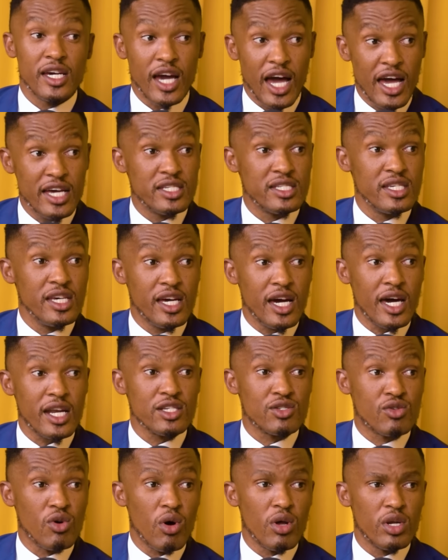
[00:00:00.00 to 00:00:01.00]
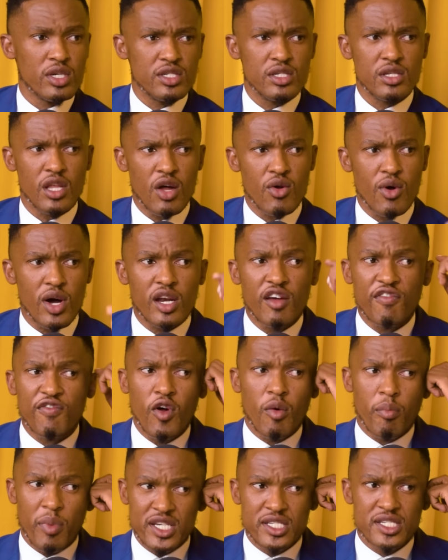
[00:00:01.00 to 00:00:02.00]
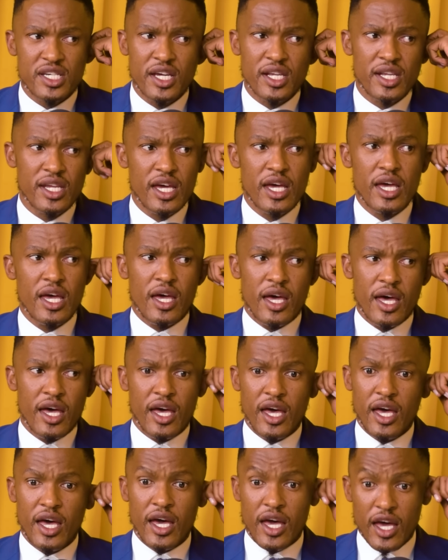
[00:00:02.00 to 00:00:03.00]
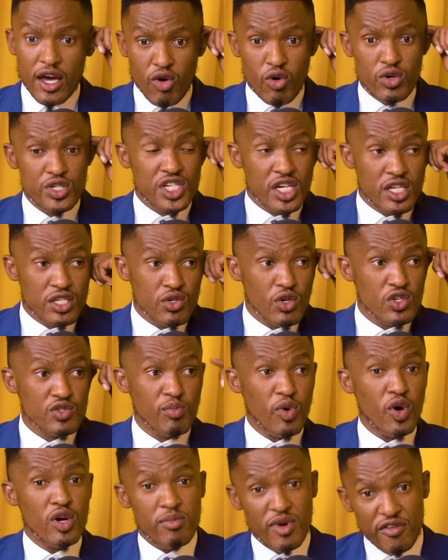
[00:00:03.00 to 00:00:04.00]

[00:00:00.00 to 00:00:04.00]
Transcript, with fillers: guys, Ikara's corner, sit down, gonna flop, Pasien, Ngoje, she was born.